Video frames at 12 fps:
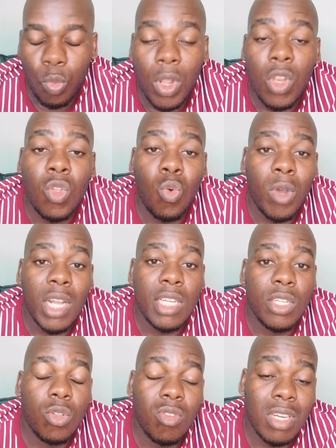when you
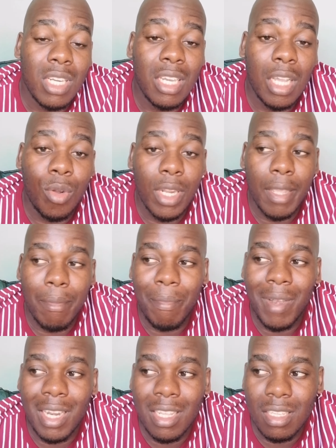want to rent out a
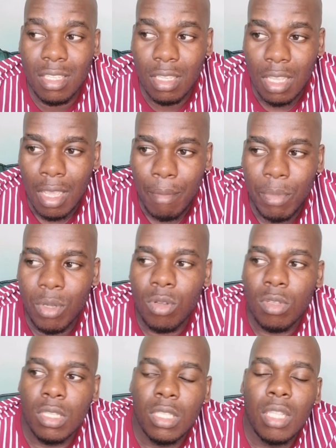place,
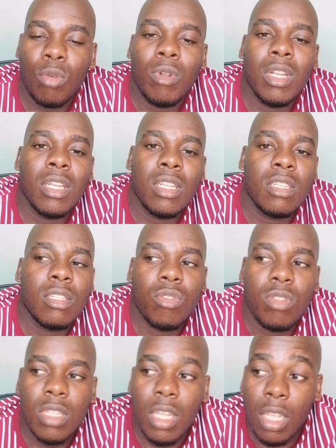because they will need
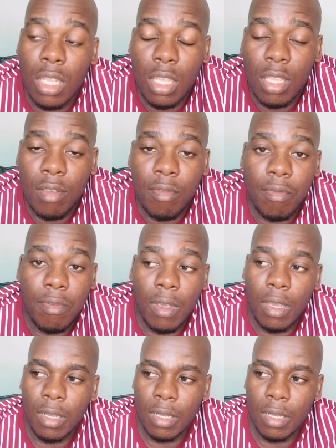to check if